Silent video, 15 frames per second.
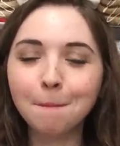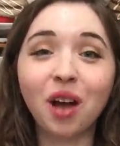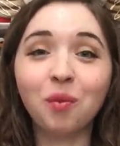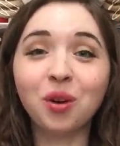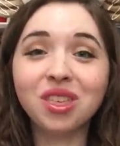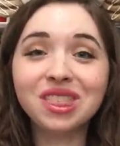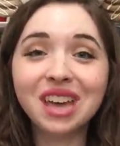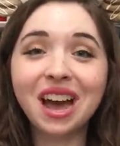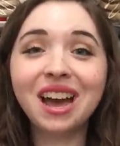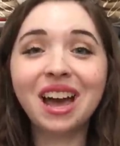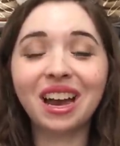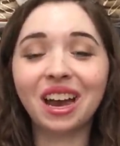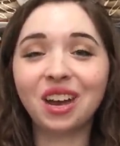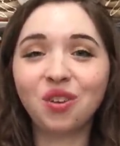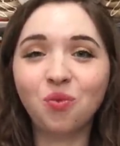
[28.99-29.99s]
With that,
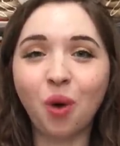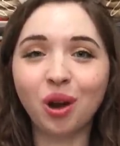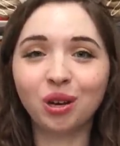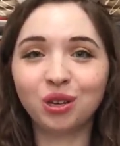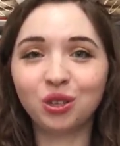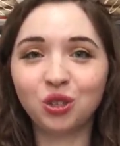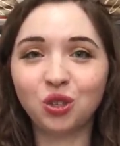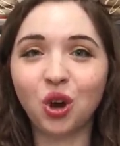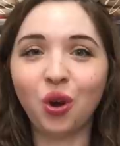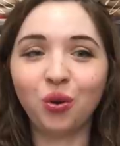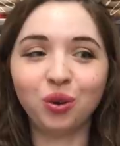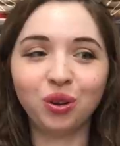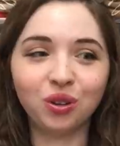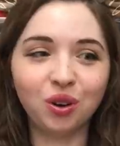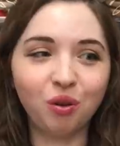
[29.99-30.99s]
I kind of wanted to show,
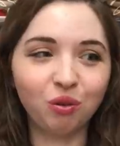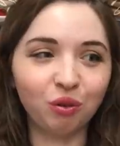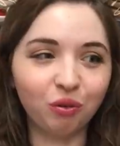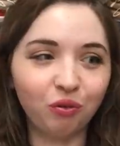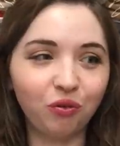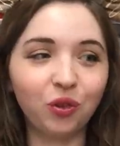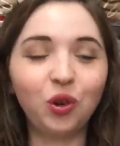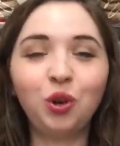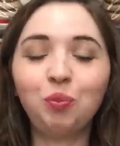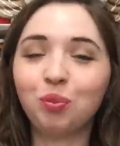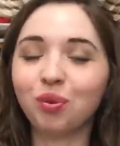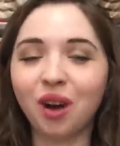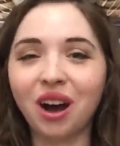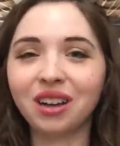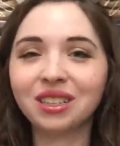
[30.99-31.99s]
you know, the full
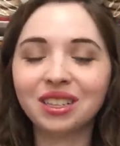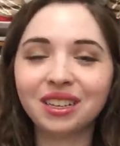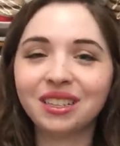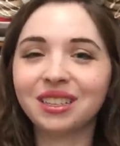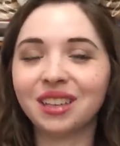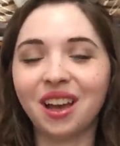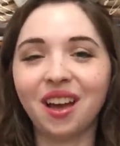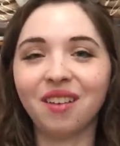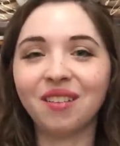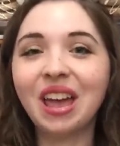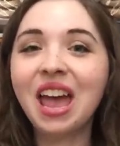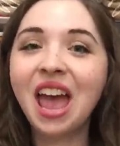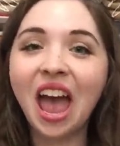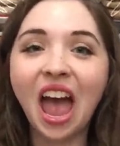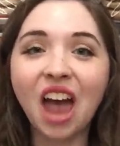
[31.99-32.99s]
process of
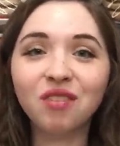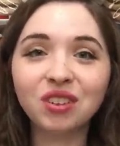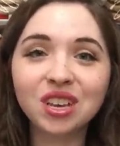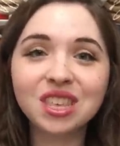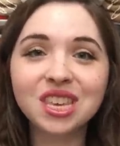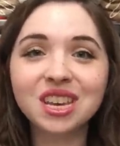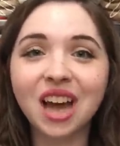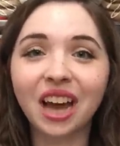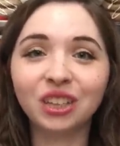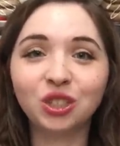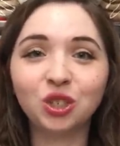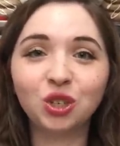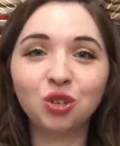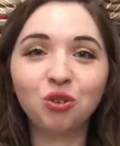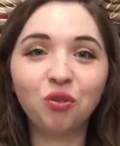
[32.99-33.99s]
everything I
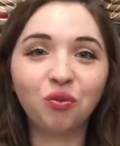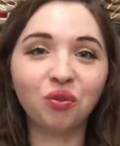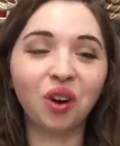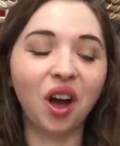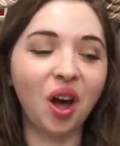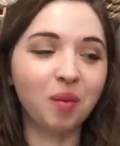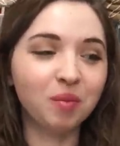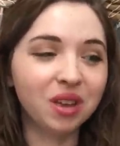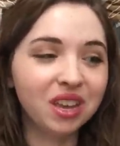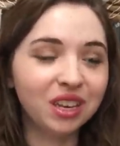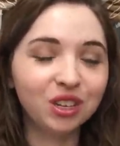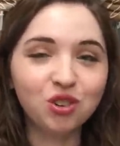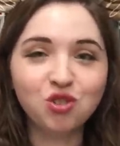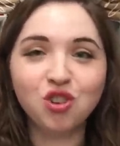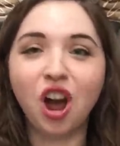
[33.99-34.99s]
do from
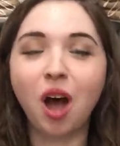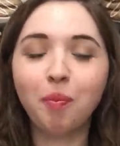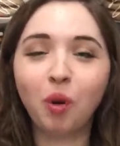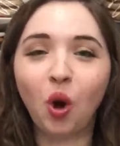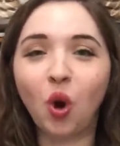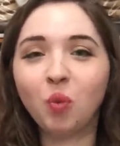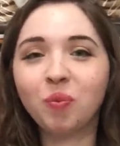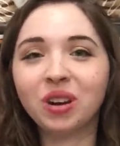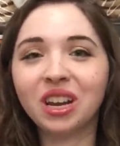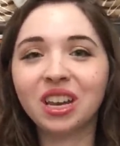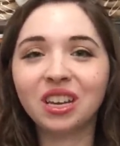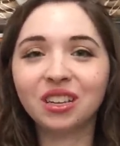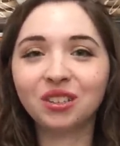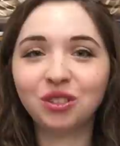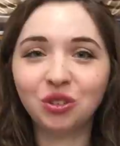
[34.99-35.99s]
shop
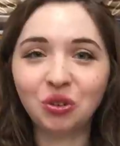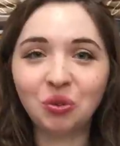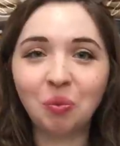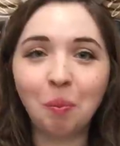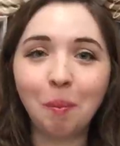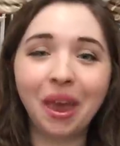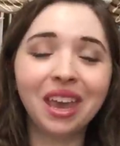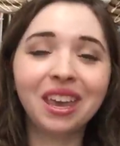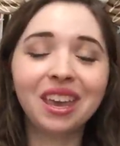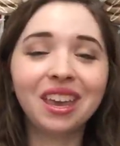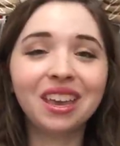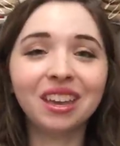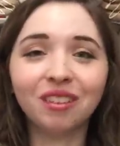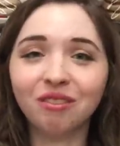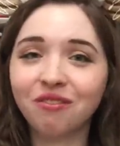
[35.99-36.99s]
opening to
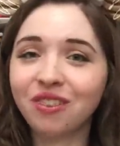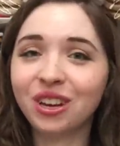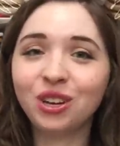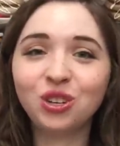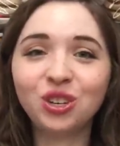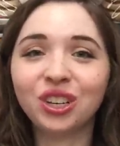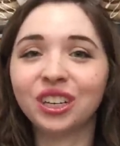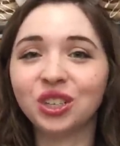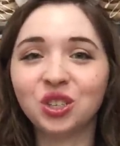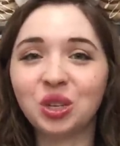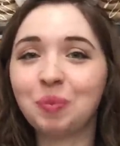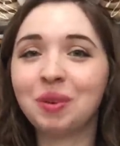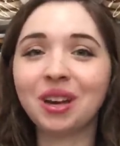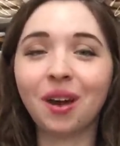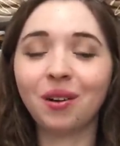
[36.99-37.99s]
making and finishing and
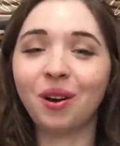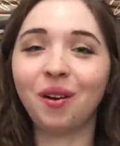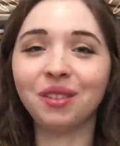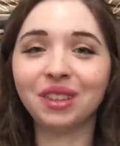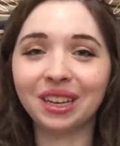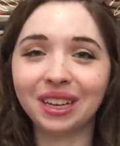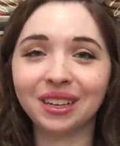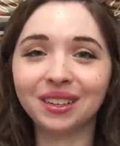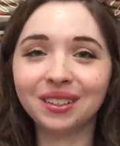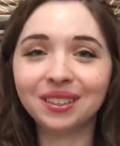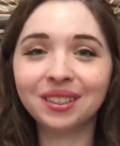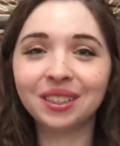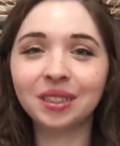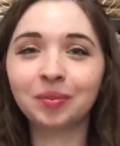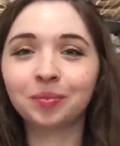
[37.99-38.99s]
shipping out all the
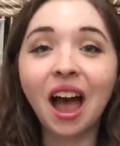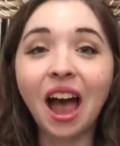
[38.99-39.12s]
ears.